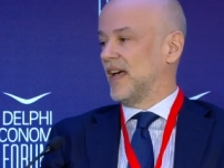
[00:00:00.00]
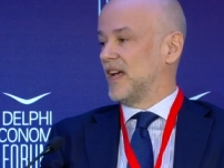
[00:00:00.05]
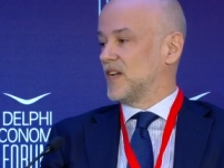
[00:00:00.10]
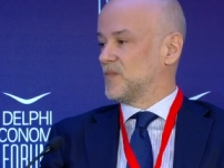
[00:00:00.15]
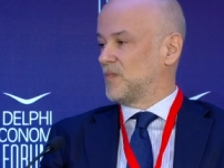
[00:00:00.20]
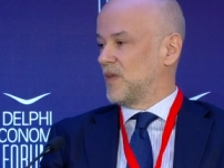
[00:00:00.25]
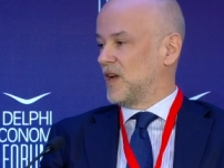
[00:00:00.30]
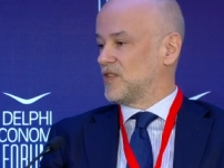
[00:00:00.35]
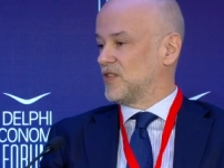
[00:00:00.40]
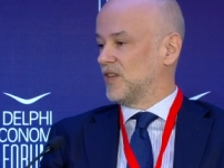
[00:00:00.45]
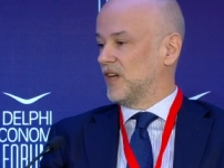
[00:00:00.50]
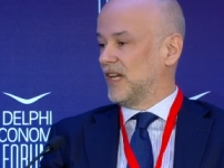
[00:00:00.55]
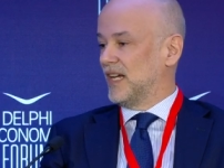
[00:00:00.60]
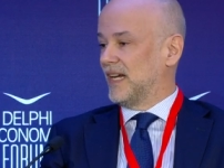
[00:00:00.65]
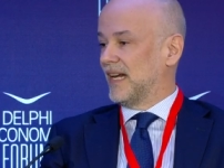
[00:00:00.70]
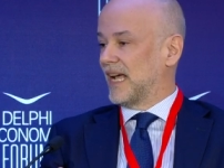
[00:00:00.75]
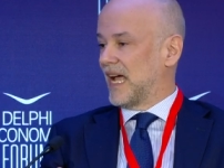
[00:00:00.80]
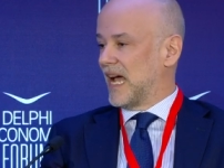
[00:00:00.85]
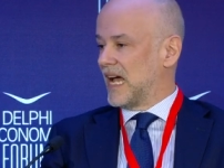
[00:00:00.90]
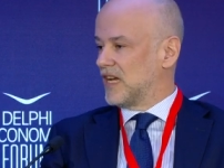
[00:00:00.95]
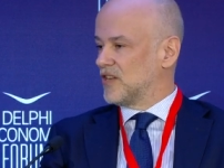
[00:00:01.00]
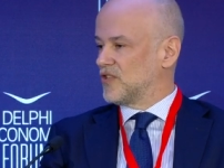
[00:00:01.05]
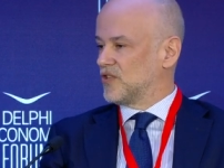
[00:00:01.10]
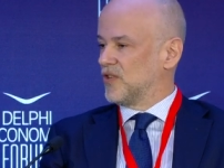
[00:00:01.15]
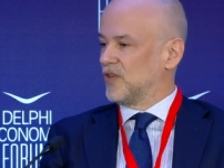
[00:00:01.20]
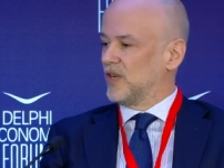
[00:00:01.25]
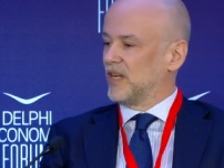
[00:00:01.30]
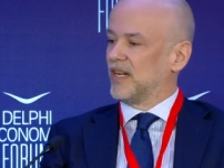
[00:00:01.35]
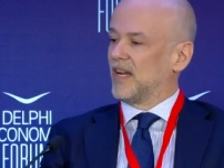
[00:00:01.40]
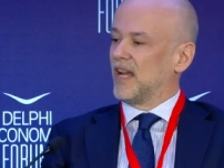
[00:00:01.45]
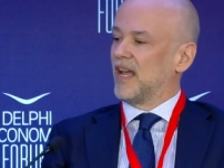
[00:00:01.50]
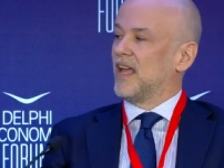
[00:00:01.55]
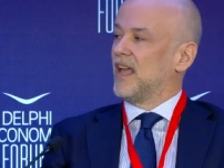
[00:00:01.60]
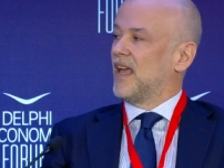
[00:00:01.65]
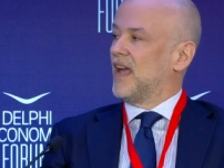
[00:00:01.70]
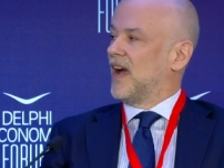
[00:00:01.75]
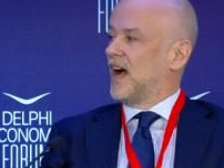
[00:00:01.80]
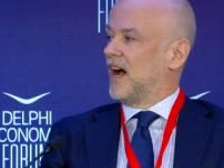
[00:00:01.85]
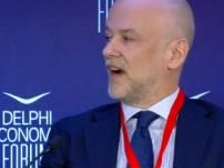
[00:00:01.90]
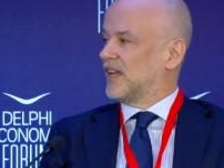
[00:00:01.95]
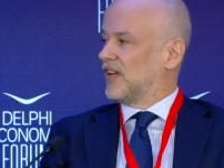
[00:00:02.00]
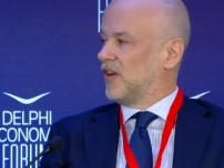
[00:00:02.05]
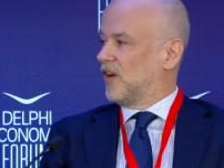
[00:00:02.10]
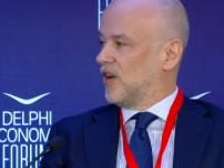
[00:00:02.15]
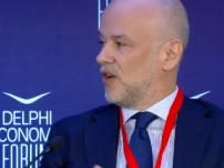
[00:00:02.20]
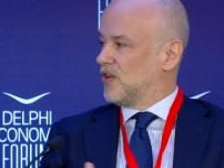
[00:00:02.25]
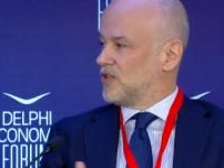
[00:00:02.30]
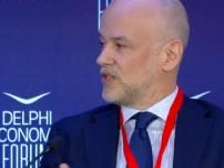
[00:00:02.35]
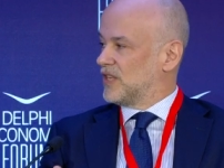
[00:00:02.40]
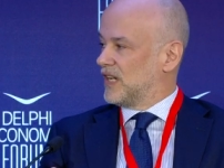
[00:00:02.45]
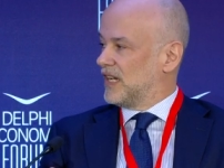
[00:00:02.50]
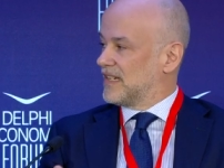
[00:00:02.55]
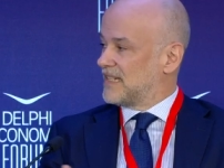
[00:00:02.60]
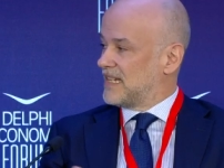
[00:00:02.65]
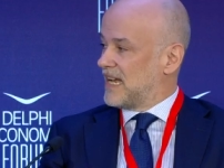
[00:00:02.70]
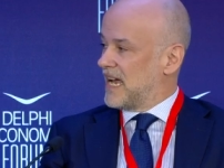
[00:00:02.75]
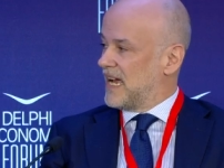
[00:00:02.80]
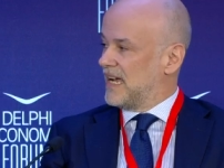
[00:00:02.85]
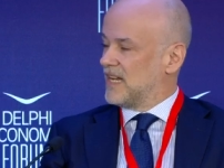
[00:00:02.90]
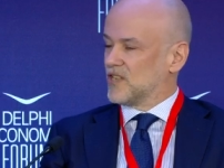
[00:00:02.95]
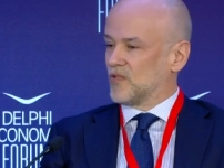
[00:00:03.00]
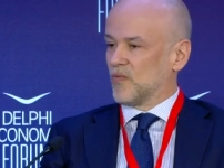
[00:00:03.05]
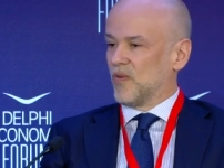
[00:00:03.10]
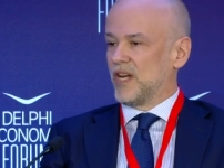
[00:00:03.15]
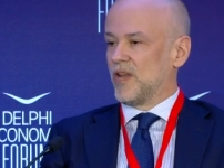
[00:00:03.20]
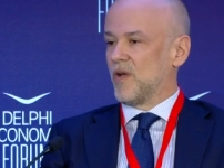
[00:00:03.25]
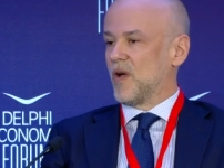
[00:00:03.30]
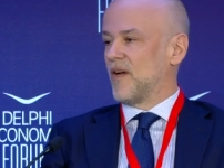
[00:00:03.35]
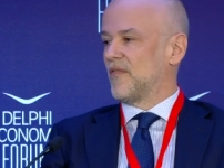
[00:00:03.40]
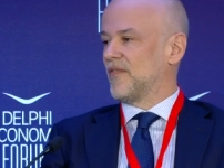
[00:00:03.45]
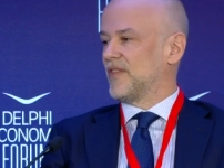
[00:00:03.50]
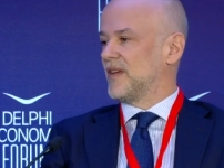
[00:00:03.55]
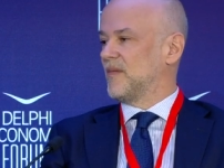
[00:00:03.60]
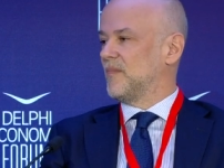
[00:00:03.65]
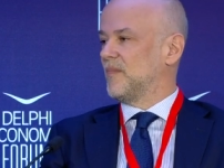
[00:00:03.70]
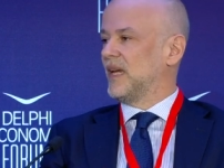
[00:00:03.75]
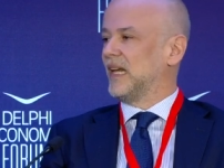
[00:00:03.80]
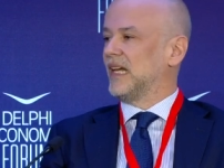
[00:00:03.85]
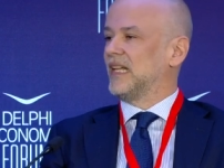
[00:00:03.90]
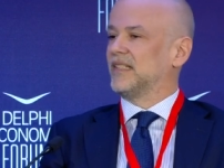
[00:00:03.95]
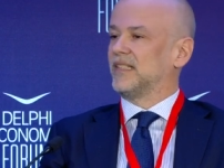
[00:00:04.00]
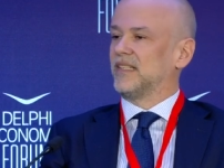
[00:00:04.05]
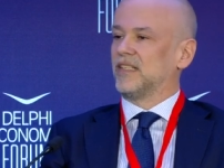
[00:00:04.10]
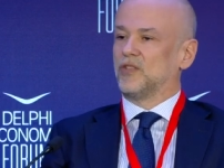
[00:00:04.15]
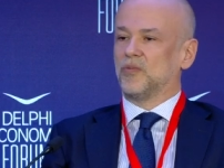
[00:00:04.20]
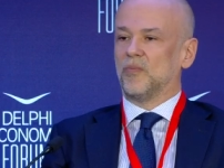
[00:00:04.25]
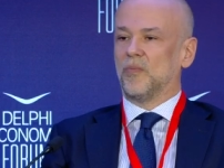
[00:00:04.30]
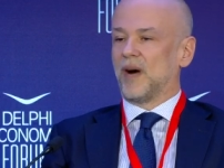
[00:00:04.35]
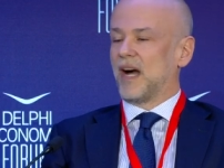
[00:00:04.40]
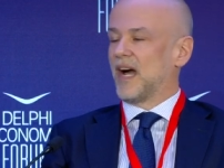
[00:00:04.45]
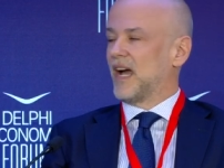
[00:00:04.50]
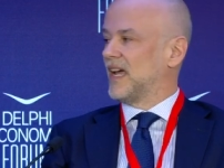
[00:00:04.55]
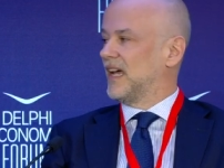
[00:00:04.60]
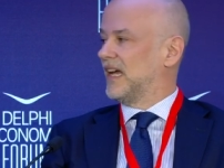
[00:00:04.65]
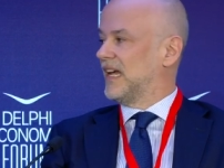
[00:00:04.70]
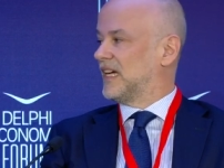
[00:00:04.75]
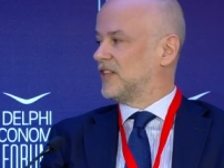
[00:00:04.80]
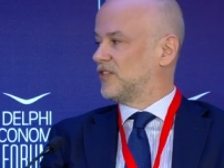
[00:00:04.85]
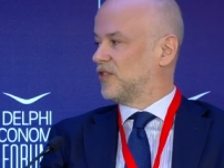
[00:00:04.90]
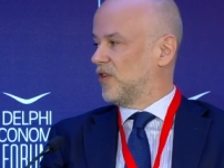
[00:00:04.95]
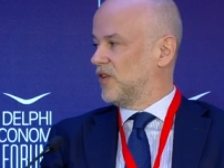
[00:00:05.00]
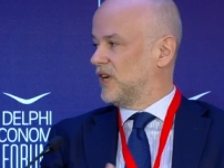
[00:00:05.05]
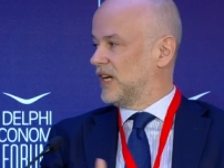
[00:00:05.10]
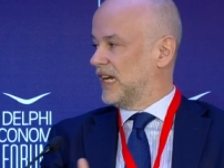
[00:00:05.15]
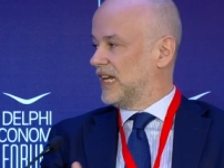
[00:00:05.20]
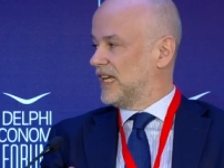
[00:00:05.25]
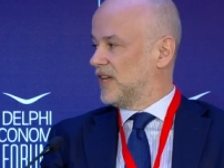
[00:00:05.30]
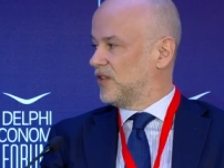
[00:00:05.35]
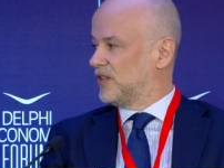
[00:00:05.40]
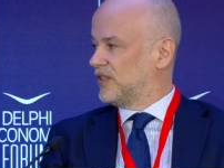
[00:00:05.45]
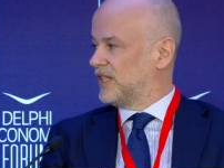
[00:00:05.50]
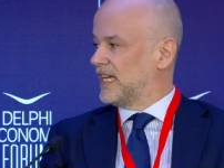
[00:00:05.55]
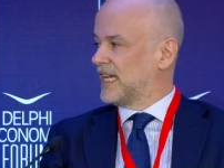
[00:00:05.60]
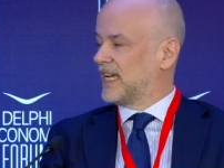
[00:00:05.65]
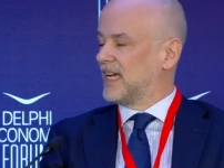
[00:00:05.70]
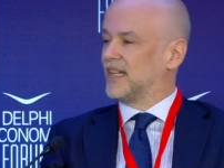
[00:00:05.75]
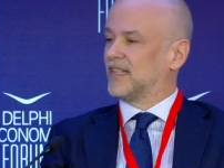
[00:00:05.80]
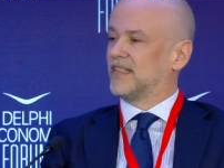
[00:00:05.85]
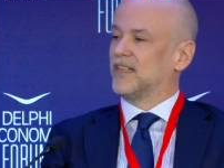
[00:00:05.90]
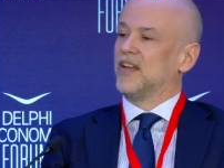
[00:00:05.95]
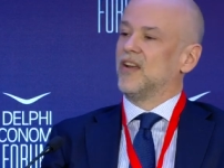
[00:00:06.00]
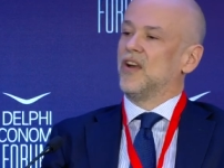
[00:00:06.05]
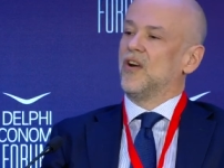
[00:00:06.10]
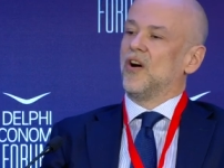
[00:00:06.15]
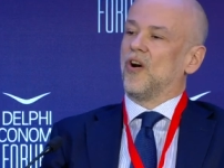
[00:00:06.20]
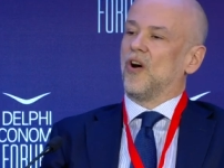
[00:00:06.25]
especially in culture, in archaeological sites, when you have the ability to buy electronically your ticket,